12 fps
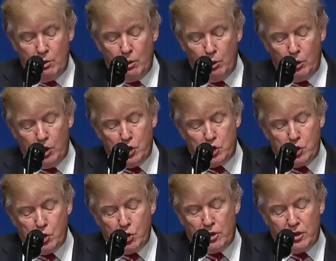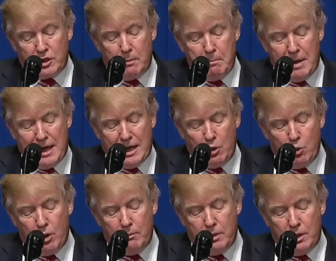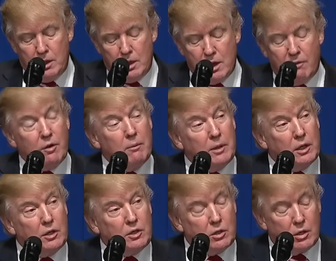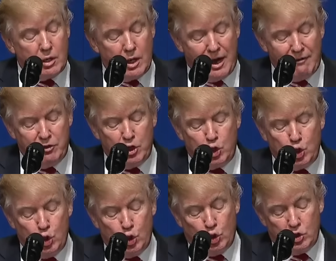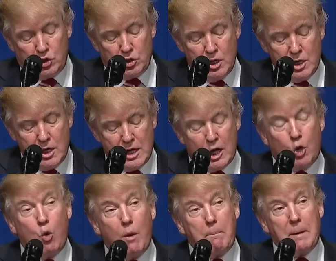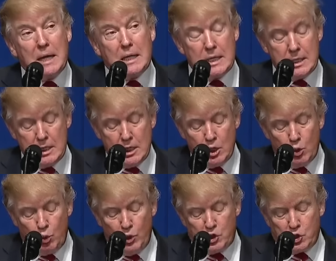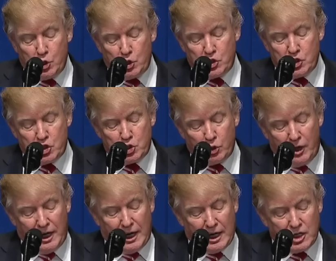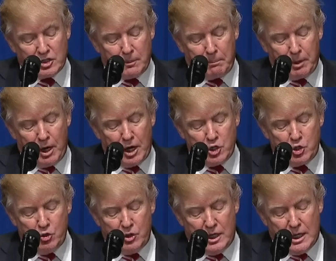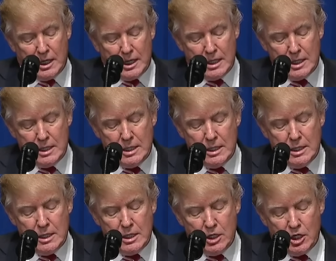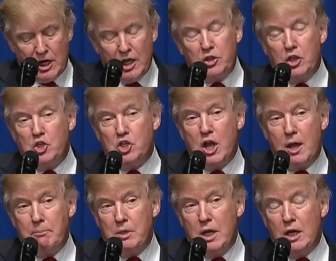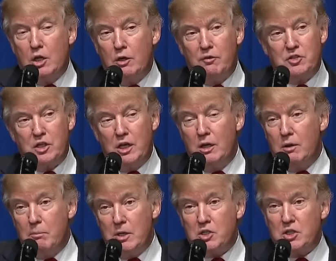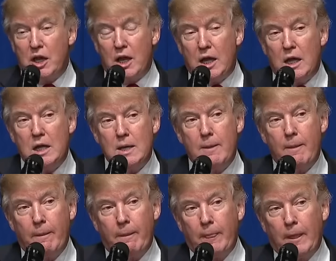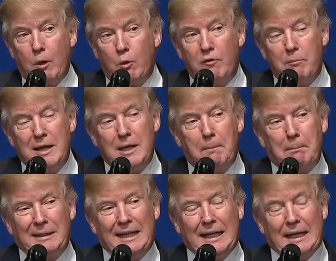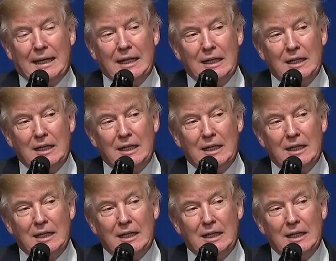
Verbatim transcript: We will ensure that the men and women of our military have the tools, equipment, resources, training, and supplies you need to get the job done. You've seen me say we've been depleted.